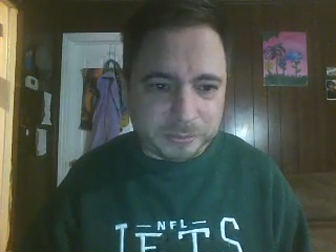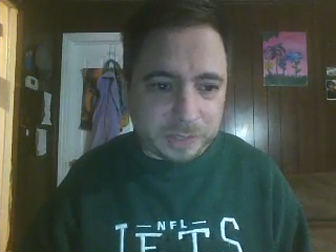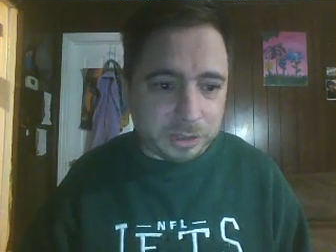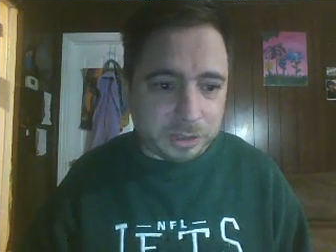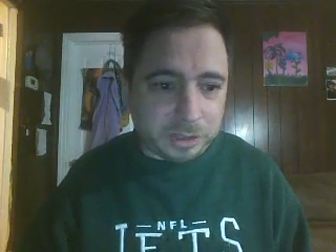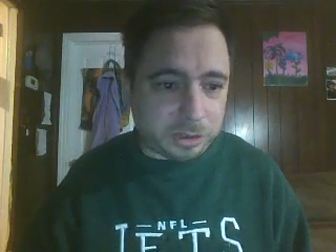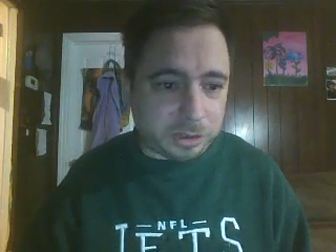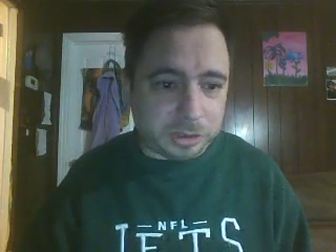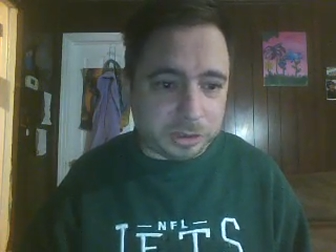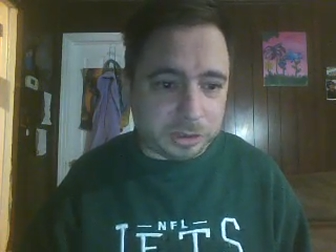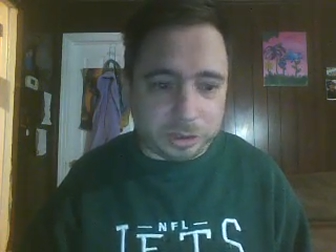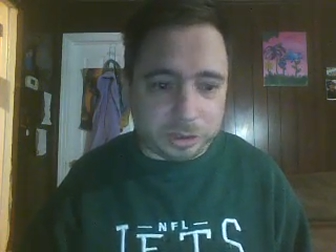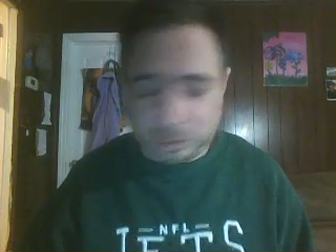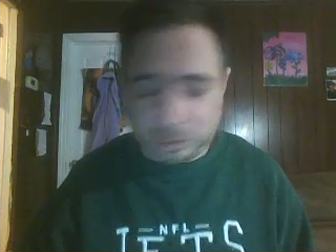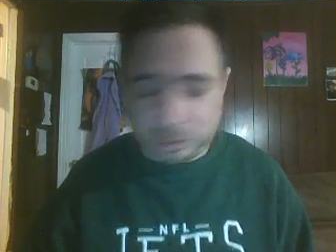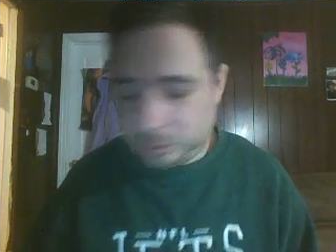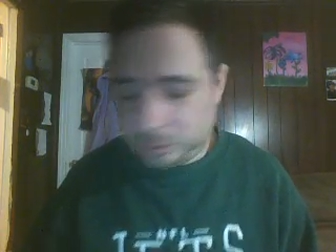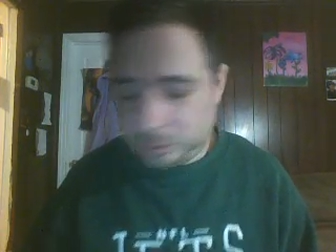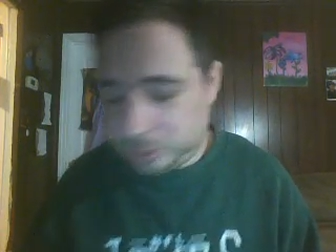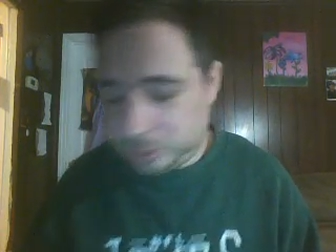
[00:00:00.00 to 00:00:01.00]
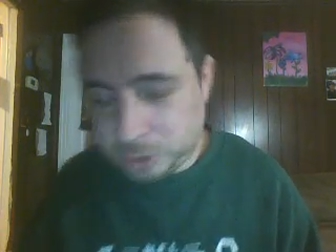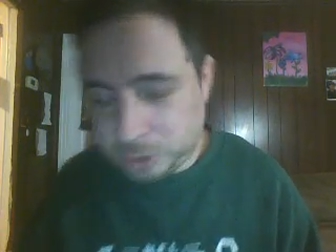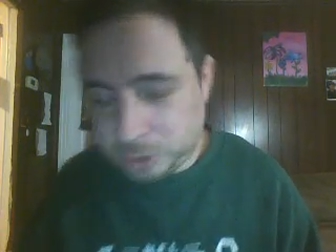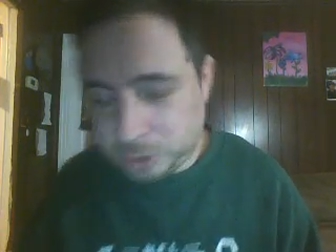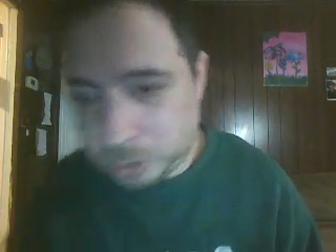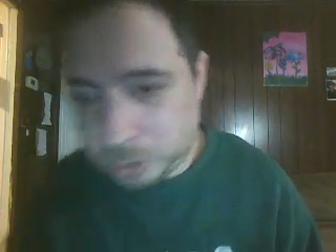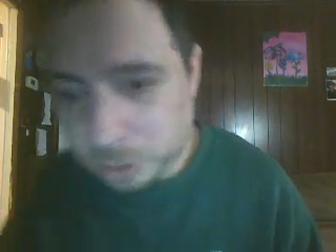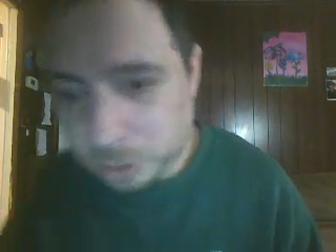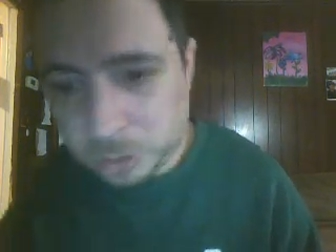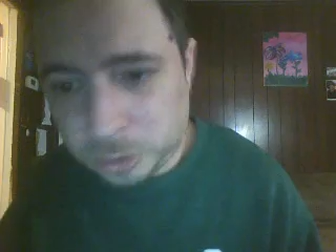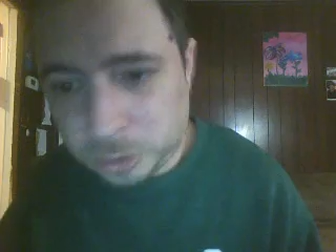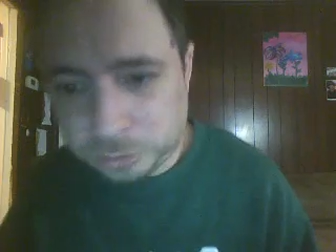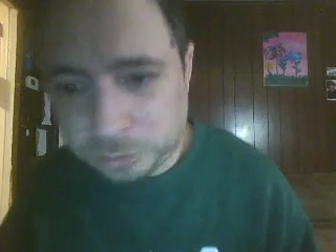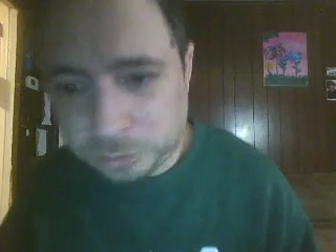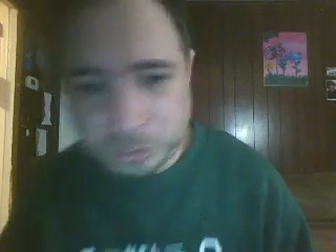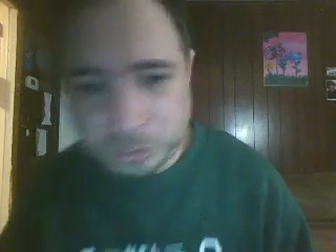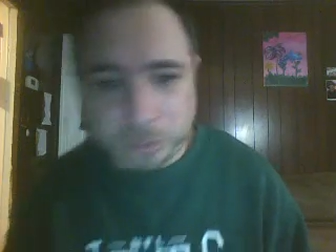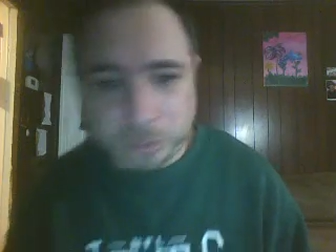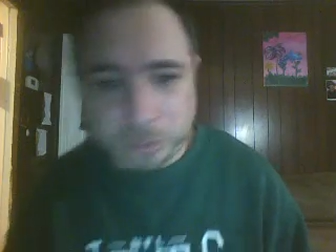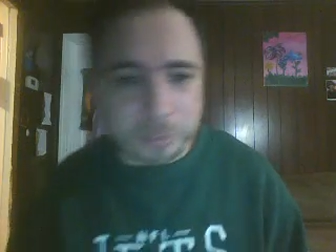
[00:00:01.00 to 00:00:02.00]
just just started
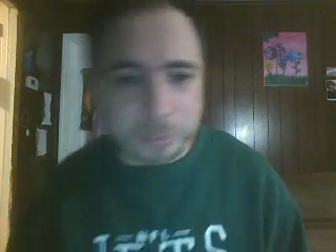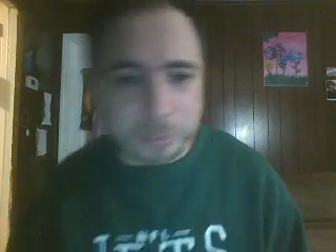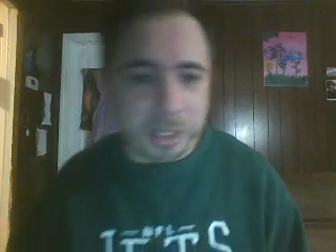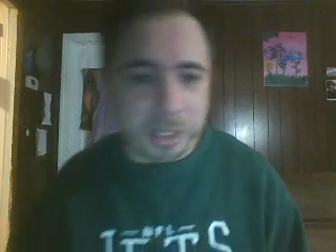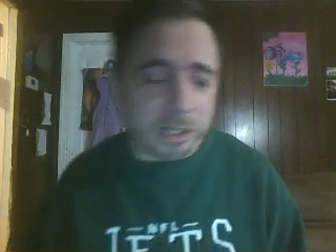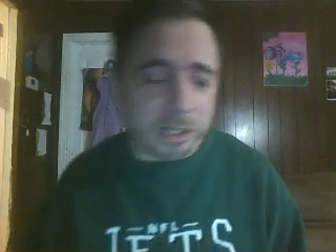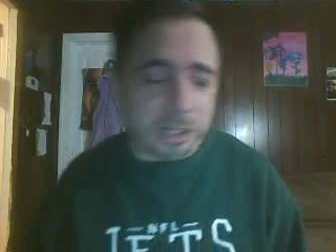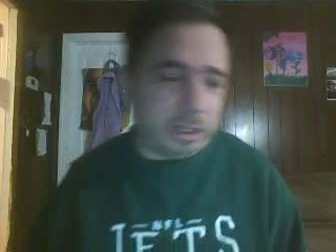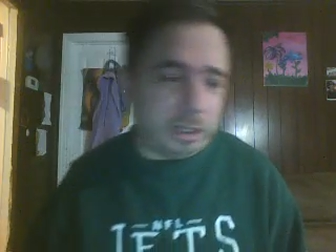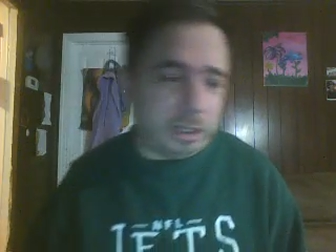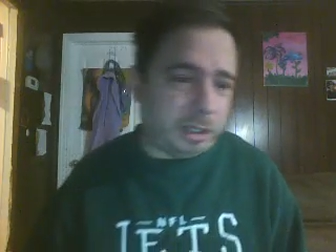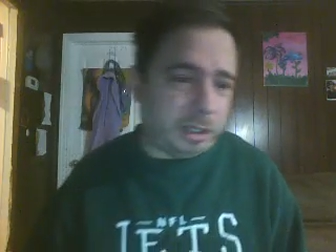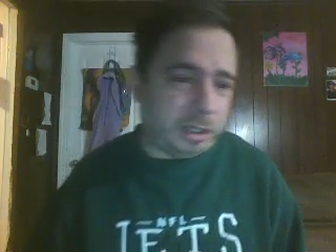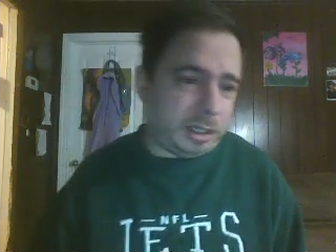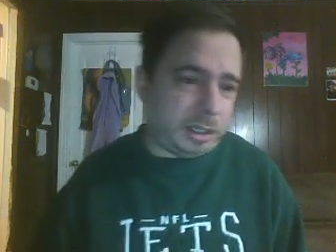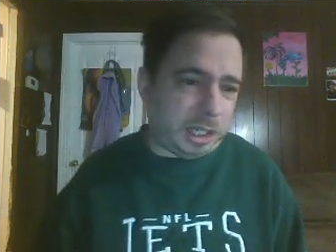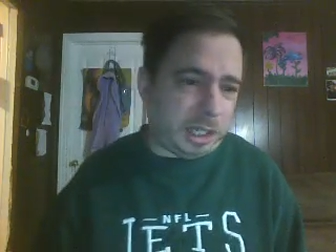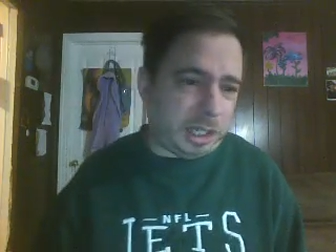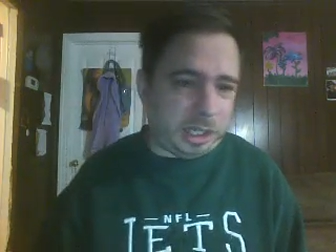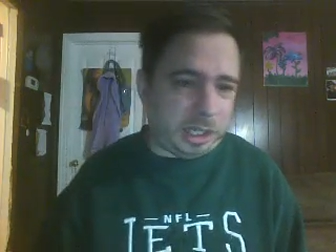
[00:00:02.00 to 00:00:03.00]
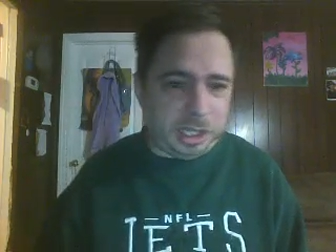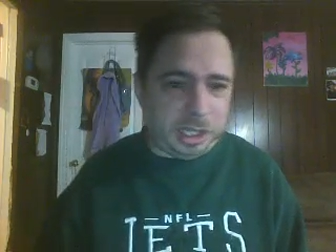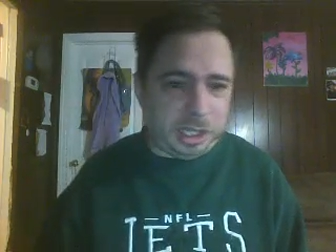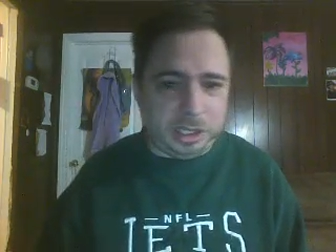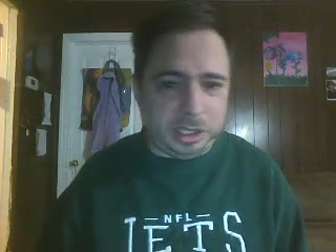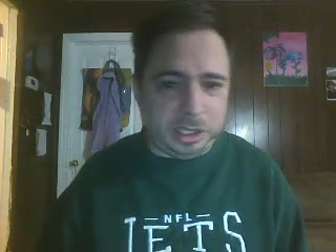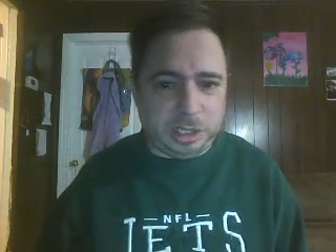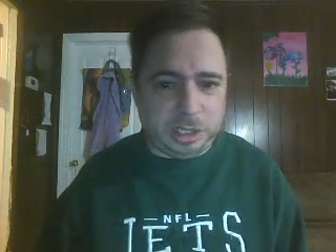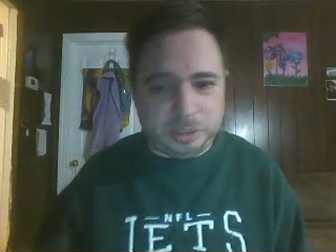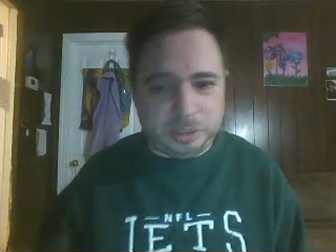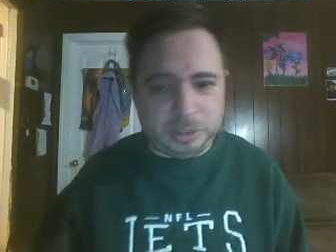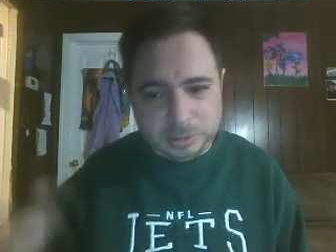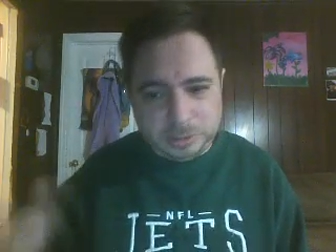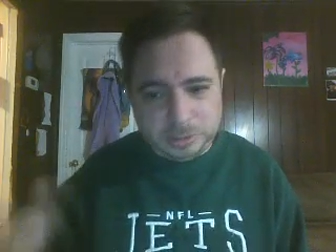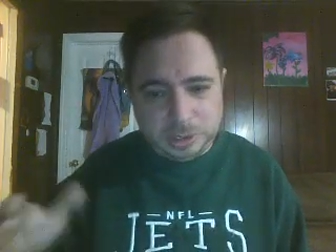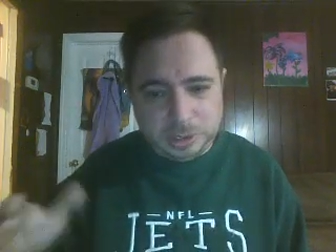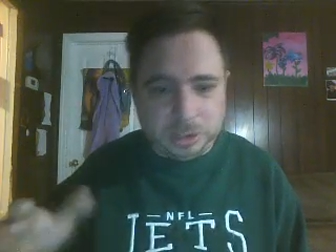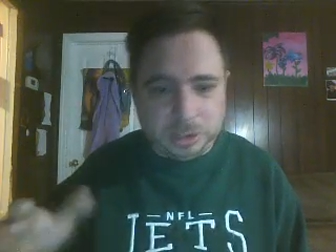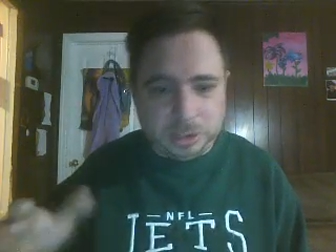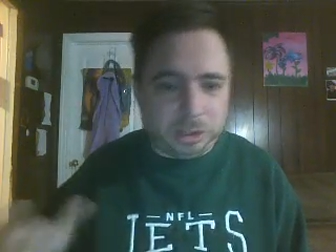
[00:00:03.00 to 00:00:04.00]
off really bad and then kind of ended
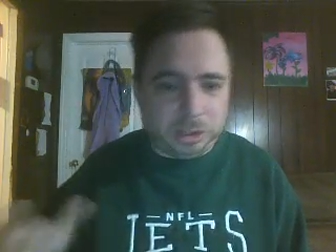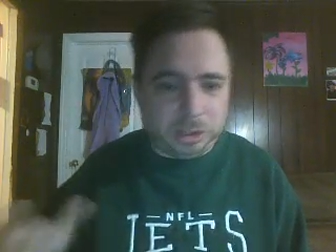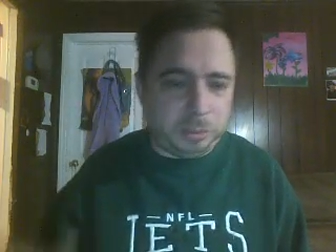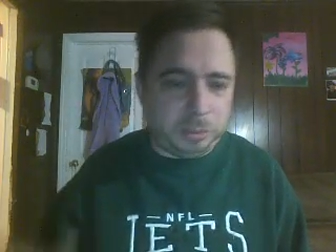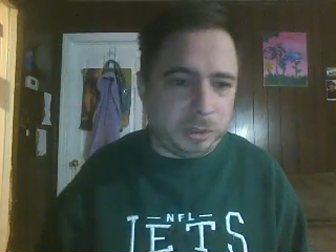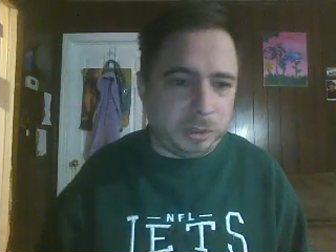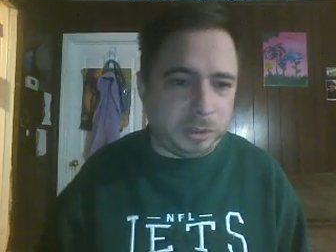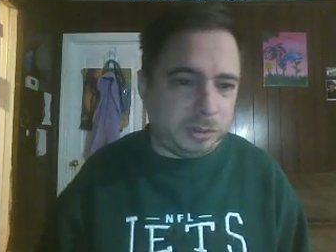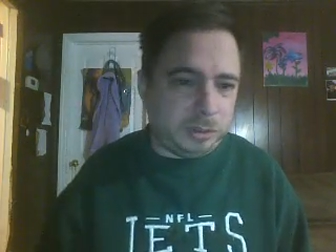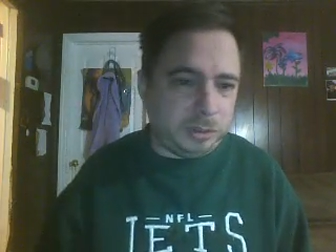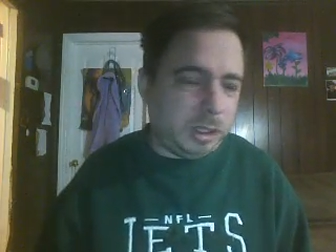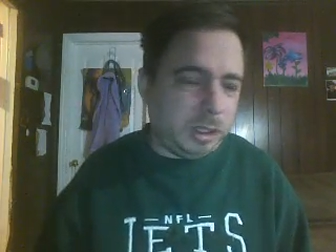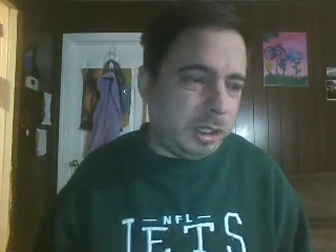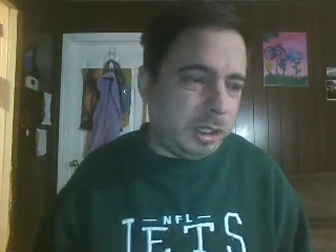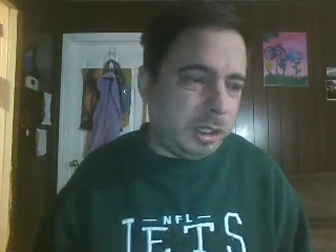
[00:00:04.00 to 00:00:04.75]
in a little bit